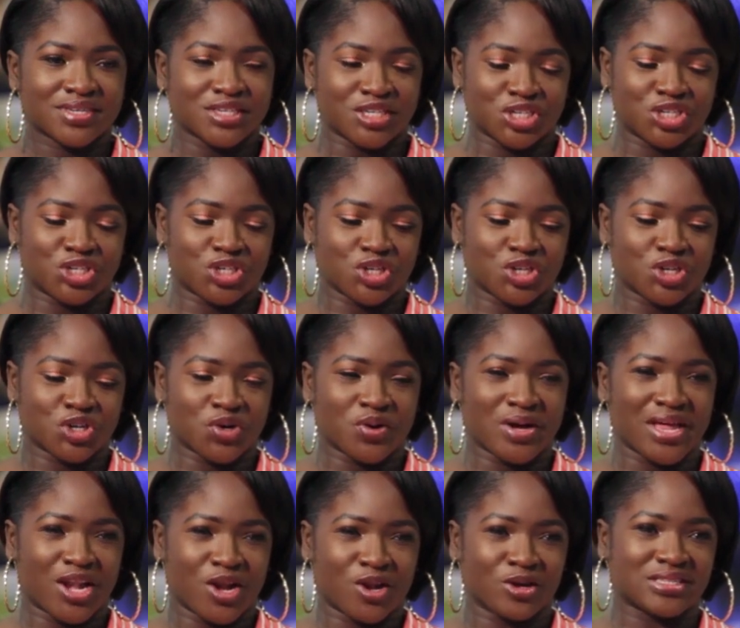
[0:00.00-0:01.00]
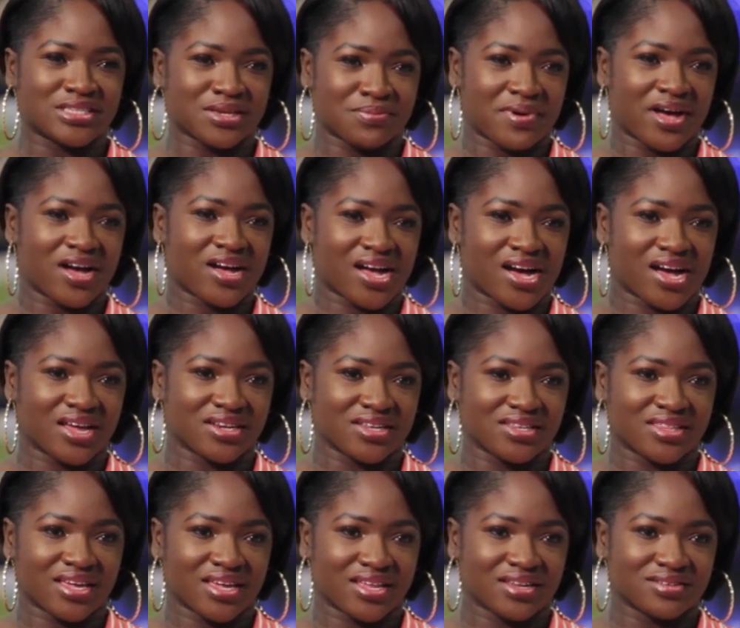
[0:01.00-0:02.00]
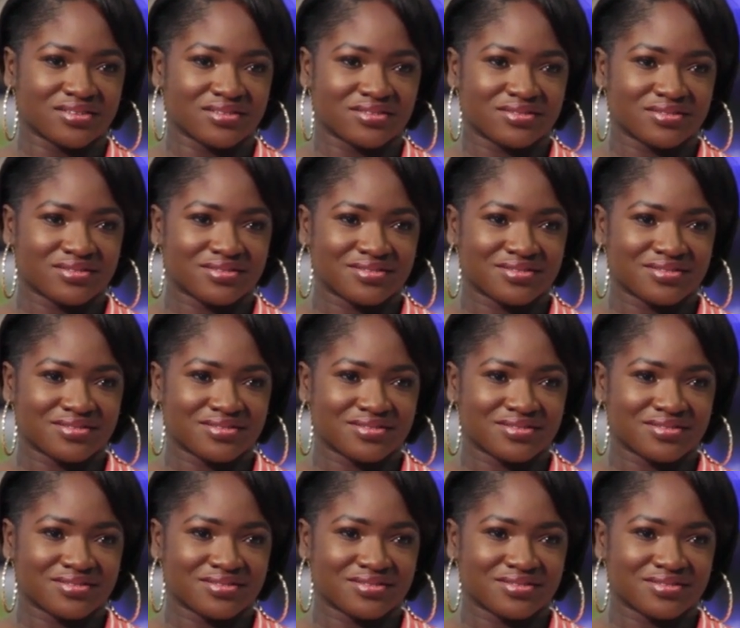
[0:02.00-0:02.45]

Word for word: Did you know a lot about Ghana then?